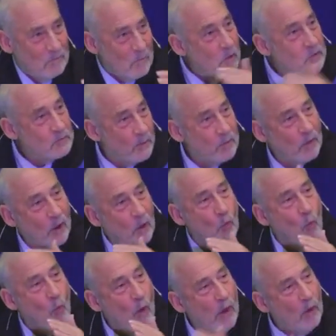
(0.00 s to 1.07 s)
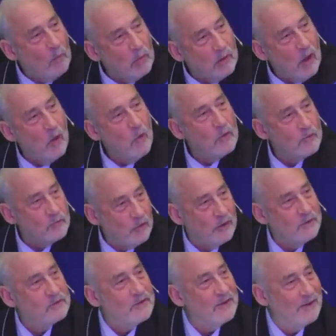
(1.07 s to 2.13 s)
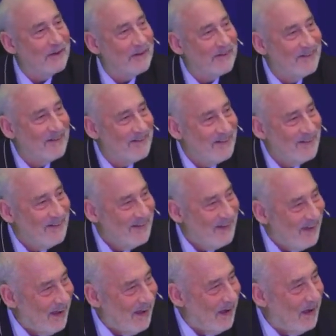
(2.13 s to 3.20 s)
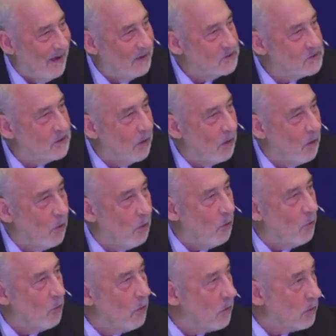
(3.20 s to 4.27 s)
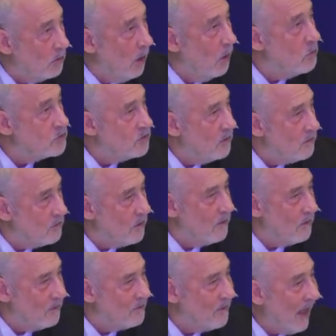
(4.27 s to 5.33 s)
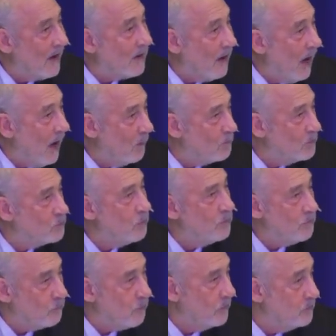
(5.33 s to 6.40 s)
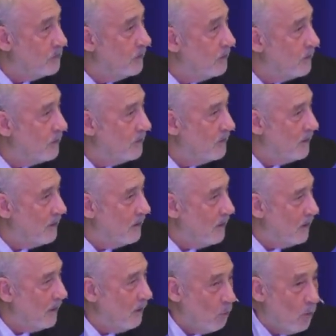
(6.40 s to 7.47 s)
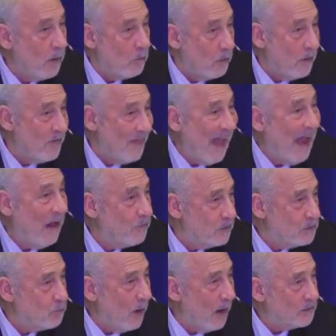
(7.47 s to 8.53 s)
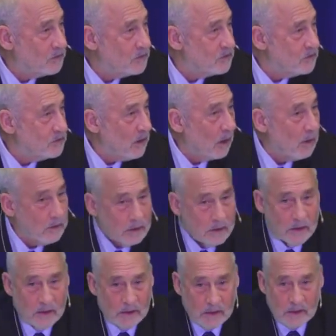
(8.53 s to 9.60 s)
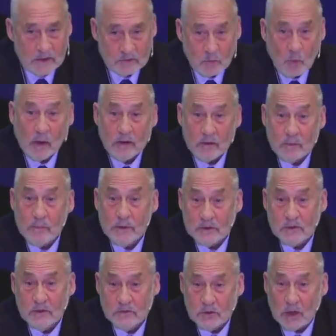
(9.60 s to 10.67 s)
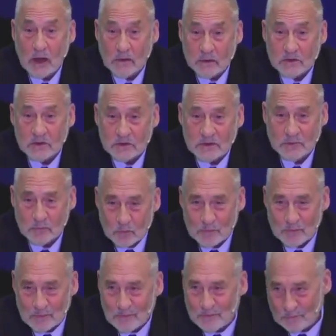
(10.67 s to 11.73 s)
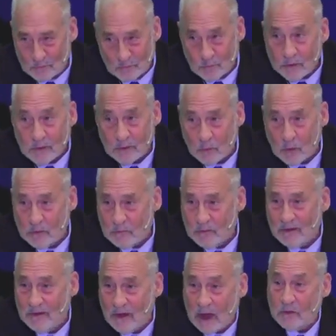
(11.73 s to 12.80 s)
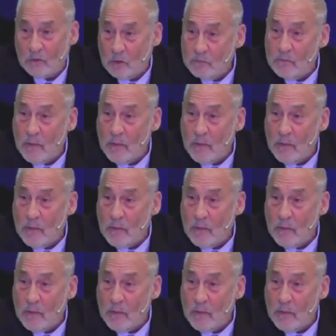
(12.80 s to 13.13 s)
most people are well below the frontier. And so, closing the, that gap between the frontier uh, and where the average practices are is one of the big challenges, and really what a lot of